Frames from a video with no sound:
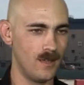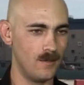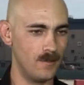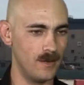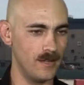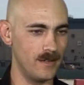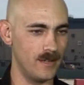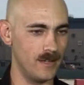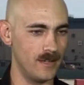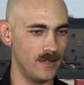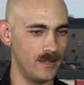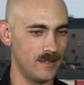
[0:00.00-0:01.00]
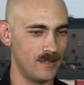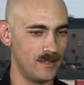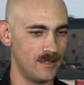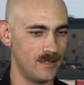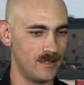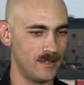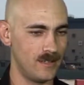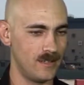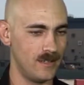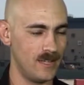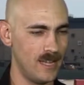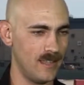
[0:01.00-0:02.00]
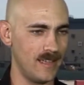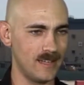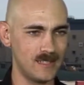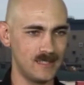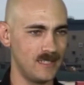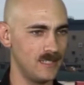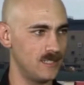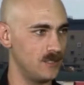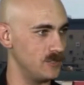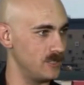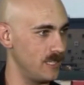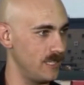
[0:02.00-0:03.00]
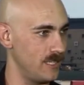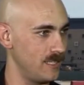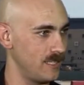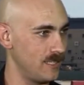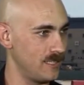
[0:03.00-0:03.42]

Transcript: But yeah, that casino was like,